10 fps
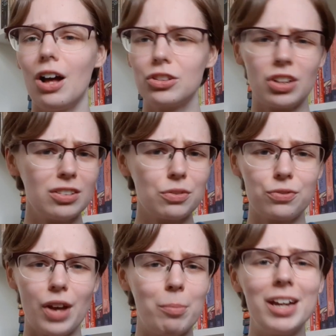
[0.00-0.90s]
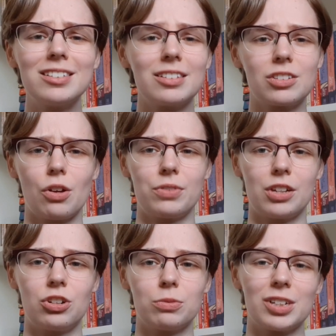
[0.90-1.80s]
tons of amazing stuff
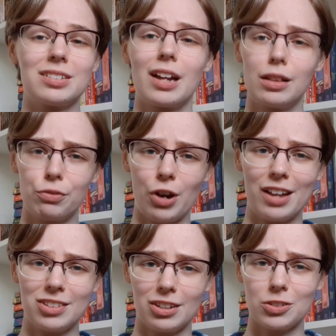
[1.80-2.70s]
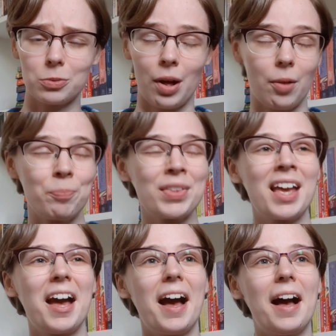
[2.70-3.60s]
that she's written. I love her essays as well.
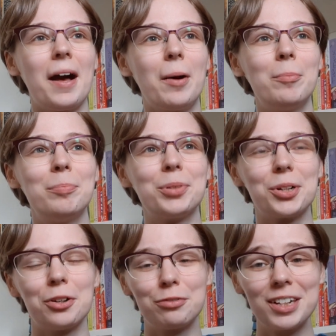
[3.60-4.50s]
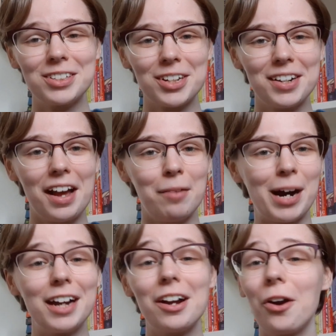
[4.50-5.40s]
But her fiction,
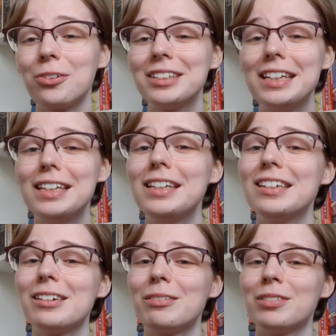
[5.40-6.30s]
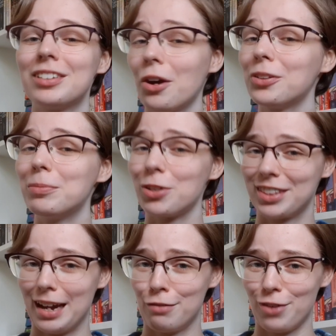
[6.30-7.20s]
the only book
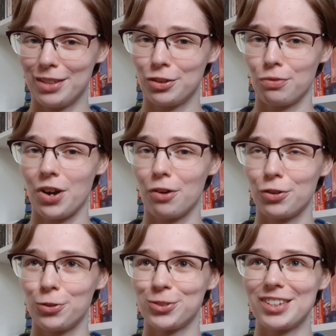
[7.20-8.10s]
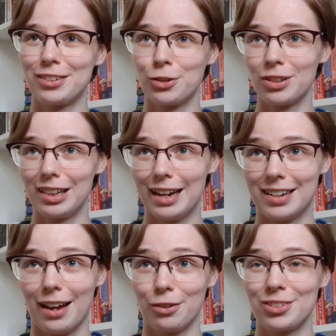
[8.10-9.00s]
that I've read so far of hers is To the
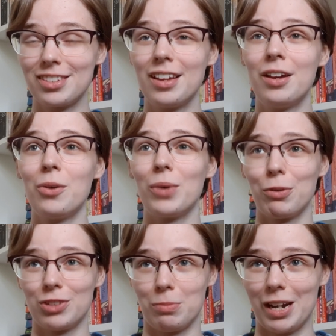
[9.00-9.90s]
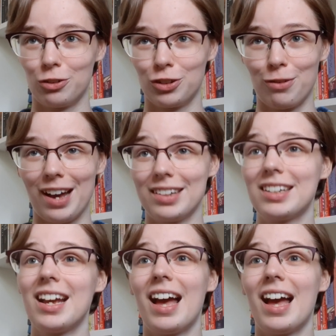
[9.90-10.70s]
Lighthouse when I was in my undergrad,